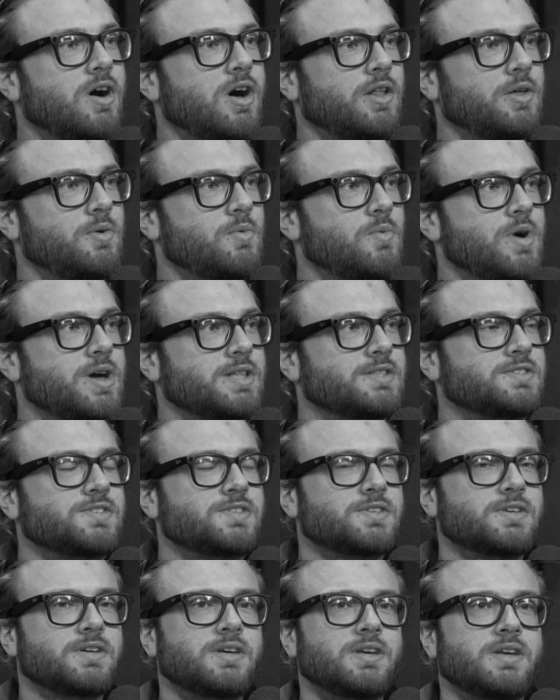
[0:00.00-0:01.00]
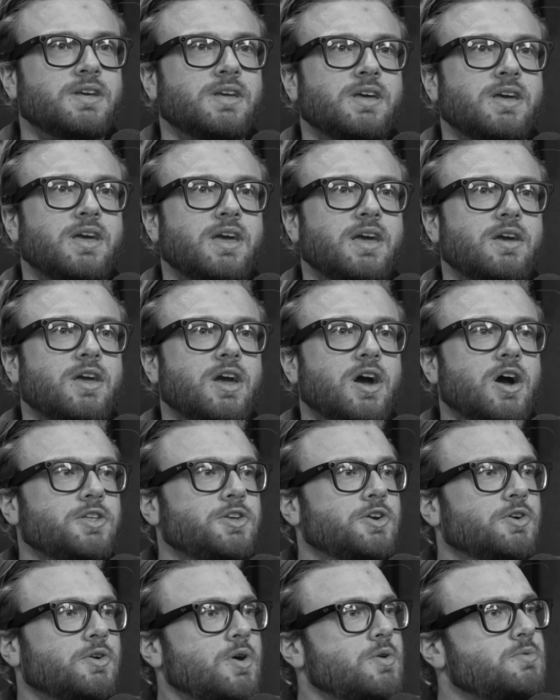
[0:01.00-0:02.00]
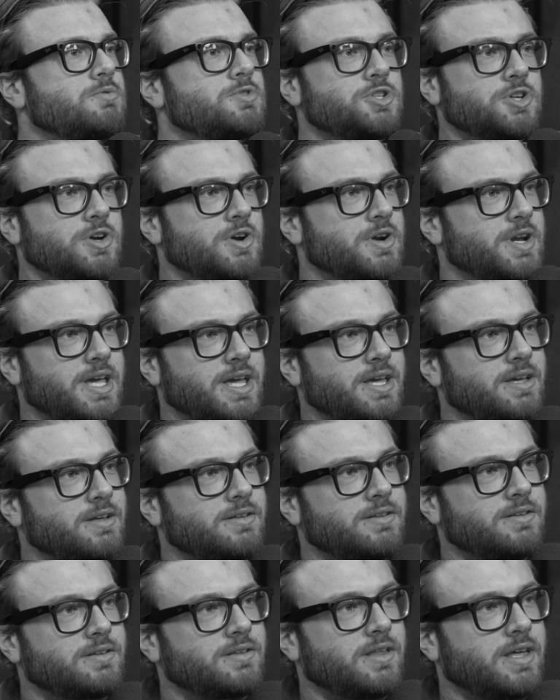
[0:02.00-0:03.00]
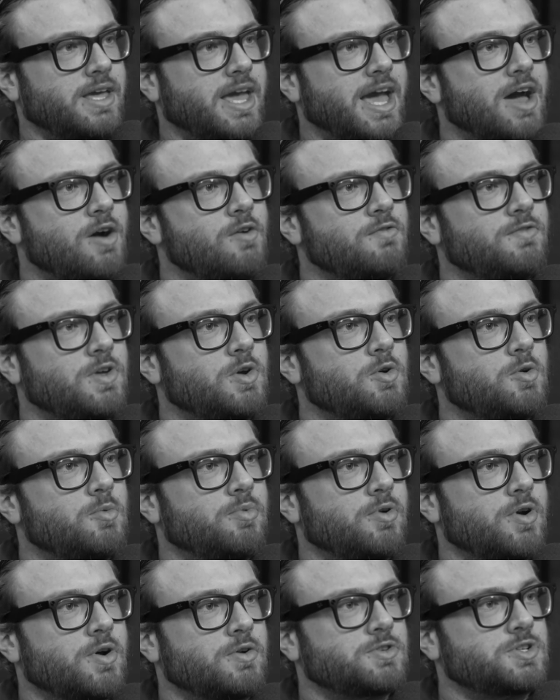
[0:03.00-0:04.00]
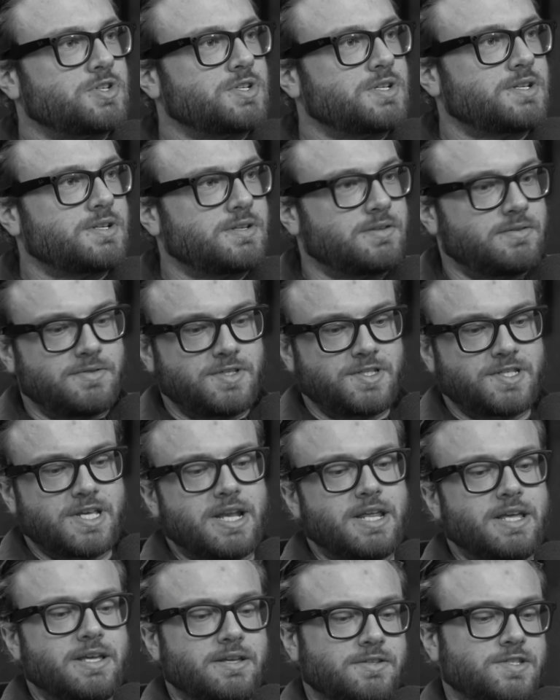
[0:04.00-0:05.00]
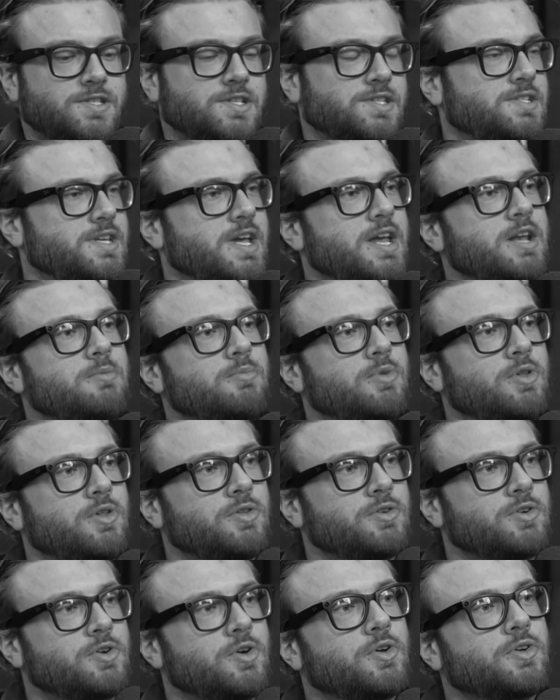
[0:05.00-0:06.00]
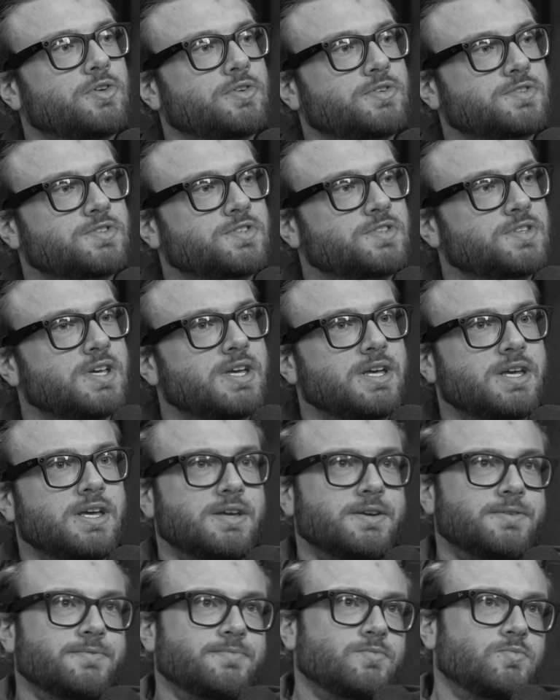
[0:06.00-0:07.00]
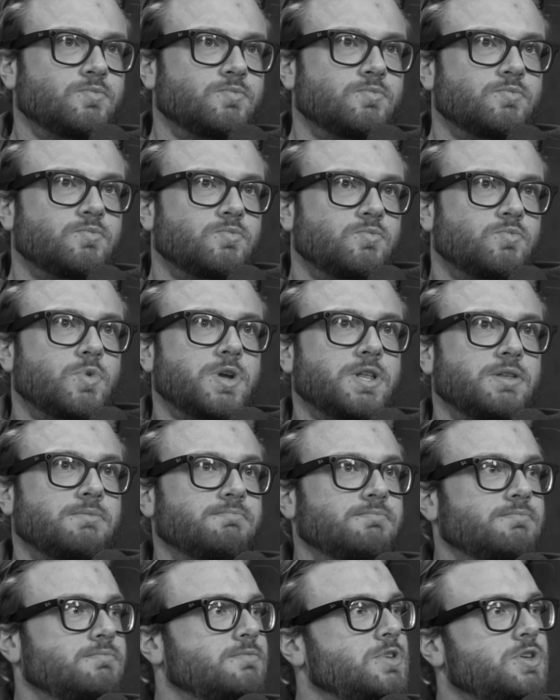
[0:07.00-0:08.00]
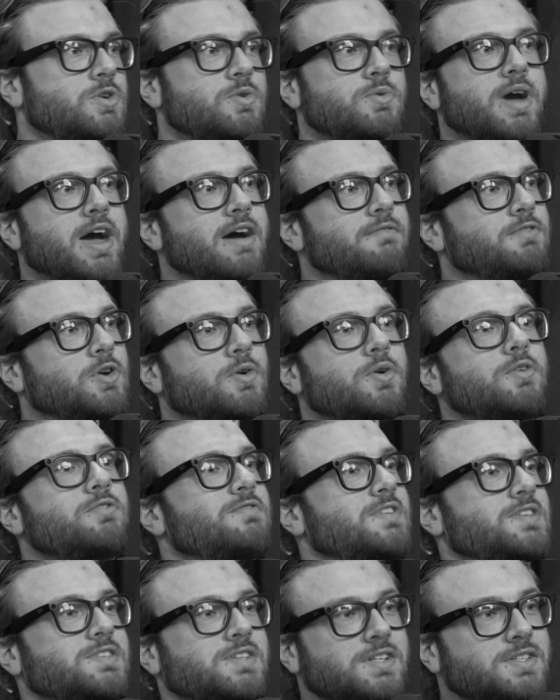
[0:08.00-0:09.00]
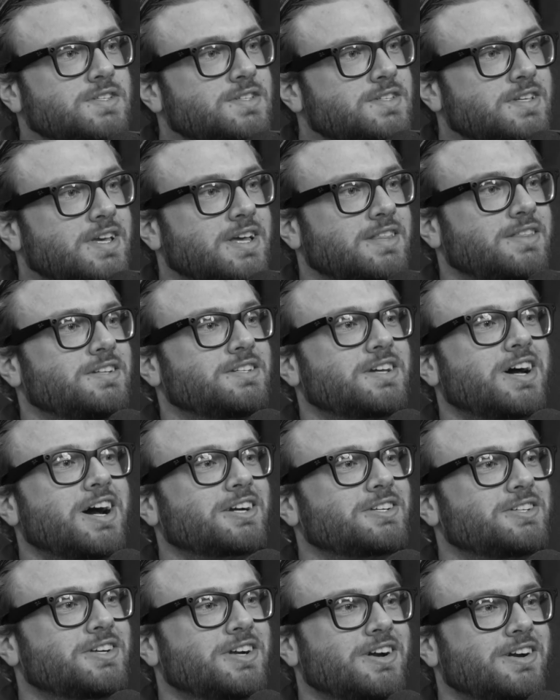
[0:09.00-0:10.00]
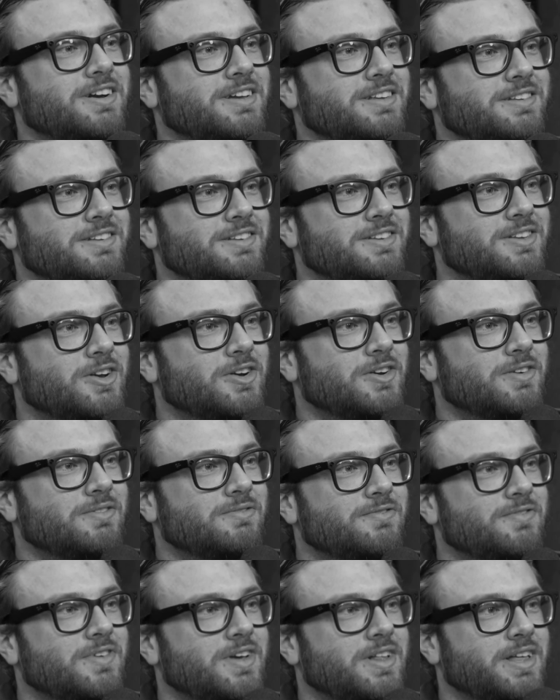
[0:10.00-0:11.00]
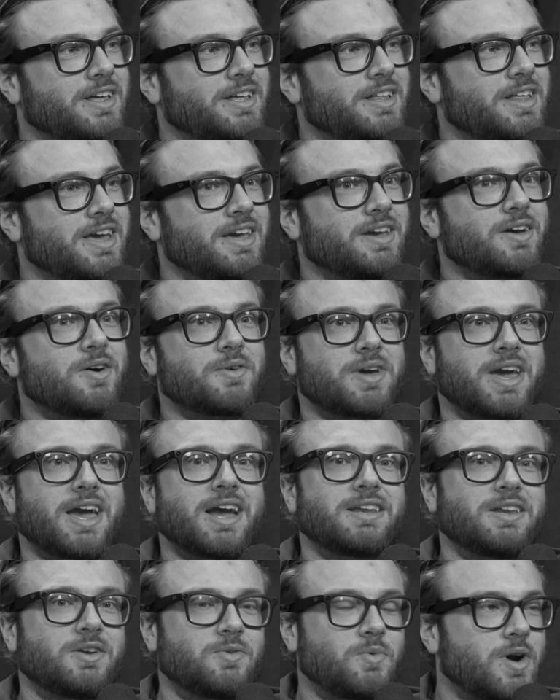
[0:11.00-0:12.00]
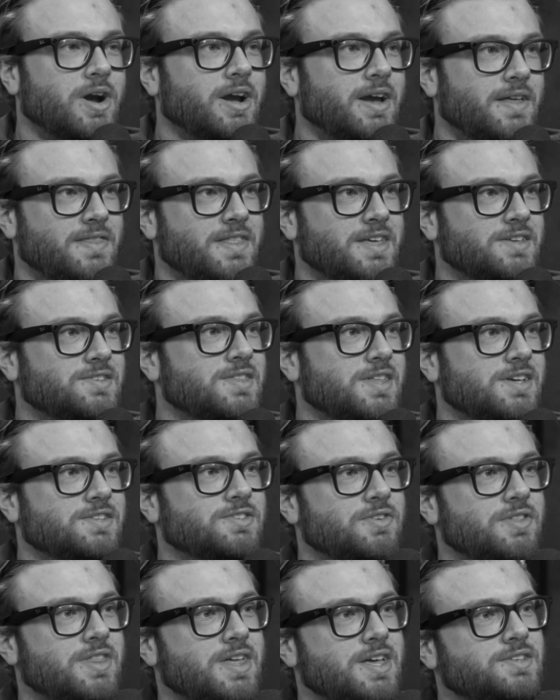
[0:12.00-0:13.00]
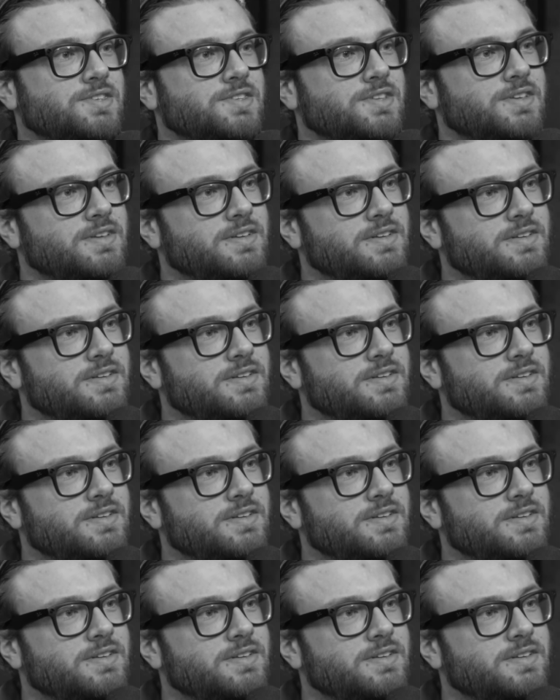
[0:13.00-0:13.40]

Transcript: all at once. On your own journey, like how have you approached setting sustainable goals when you have your own visits at the doctor and you're feeling like, okay, I need to work on this, this, or this?